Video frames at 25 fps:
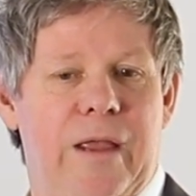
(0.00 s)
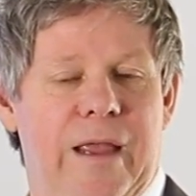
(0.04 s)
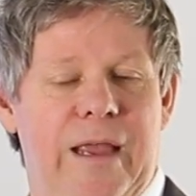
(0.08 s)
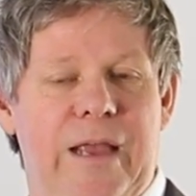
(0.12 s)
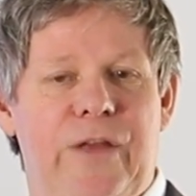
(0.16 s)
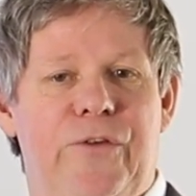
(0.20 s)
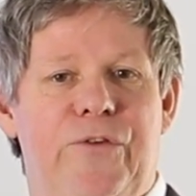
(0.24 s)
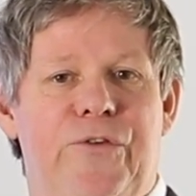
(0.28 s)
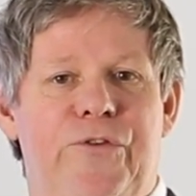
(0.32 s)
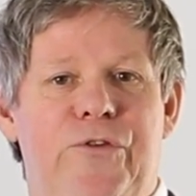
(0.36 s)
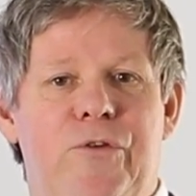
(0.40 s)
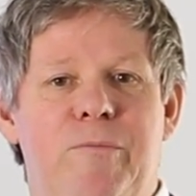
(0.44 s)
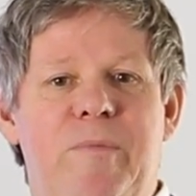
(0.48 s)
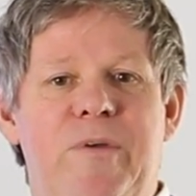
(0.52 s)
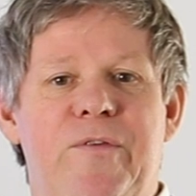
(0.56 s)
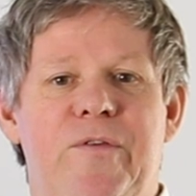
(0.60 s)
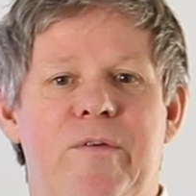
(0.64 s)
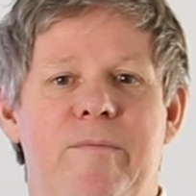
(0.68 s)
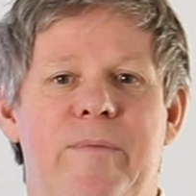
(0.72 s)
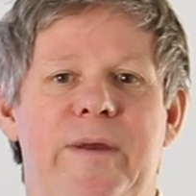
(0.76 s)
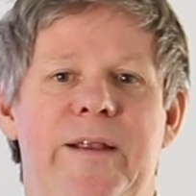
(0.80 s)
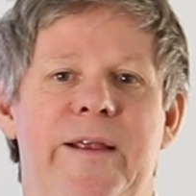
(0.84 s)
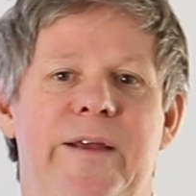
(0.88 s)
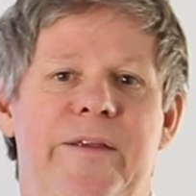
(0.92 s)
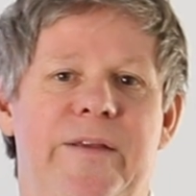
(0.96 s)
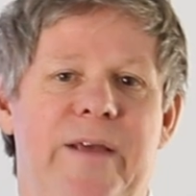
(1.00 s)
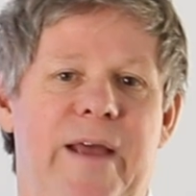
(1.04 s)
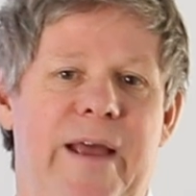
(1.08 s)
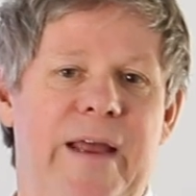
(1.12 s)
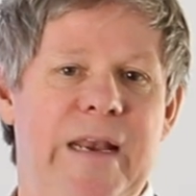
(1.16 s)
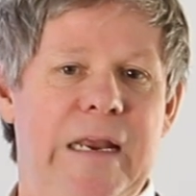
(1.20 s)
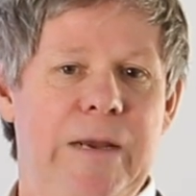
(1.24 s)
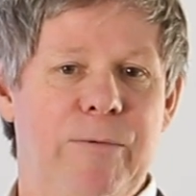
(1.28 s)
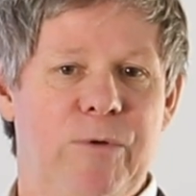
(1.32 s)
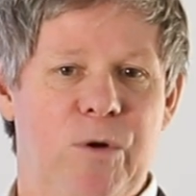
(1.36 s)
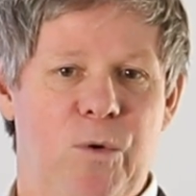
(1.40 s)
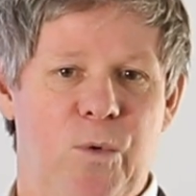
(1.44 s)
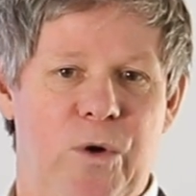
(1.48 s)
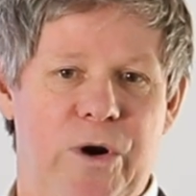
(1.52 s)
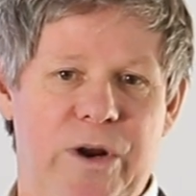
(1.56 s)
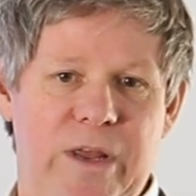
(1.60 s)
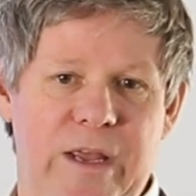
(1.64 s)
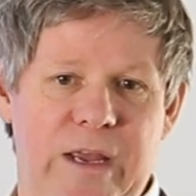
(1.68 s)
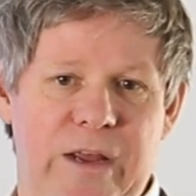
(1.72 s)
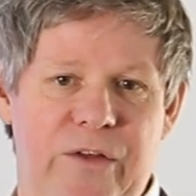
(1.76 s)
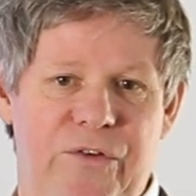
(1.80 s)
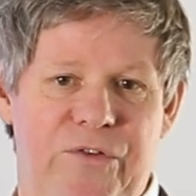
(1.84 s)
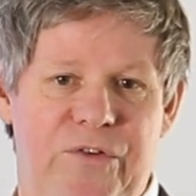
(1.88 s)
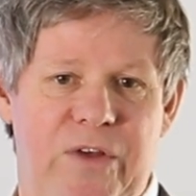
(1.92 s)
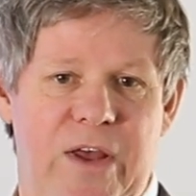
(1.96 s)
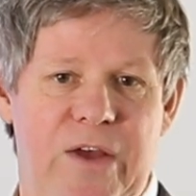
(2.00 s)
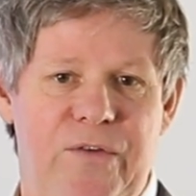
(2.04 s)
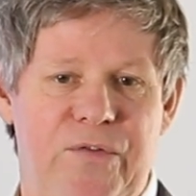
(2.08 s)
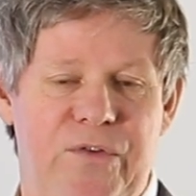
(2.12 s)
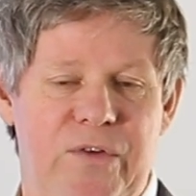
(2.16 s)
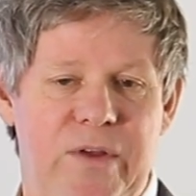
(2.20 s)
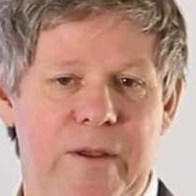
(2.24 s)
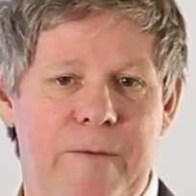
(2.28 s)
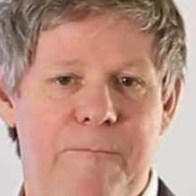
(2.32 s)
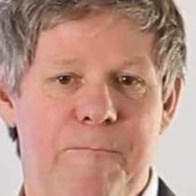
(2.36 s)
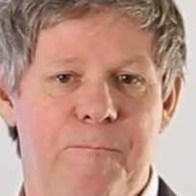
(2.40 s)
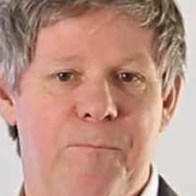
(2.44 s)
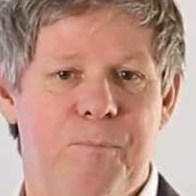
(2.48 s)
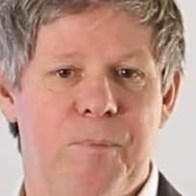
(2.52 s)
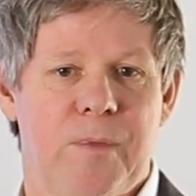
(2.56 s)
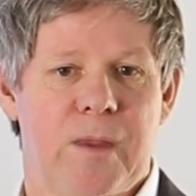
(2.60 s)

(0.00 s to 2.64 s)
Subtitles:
it should be familiar to anyone working in safety,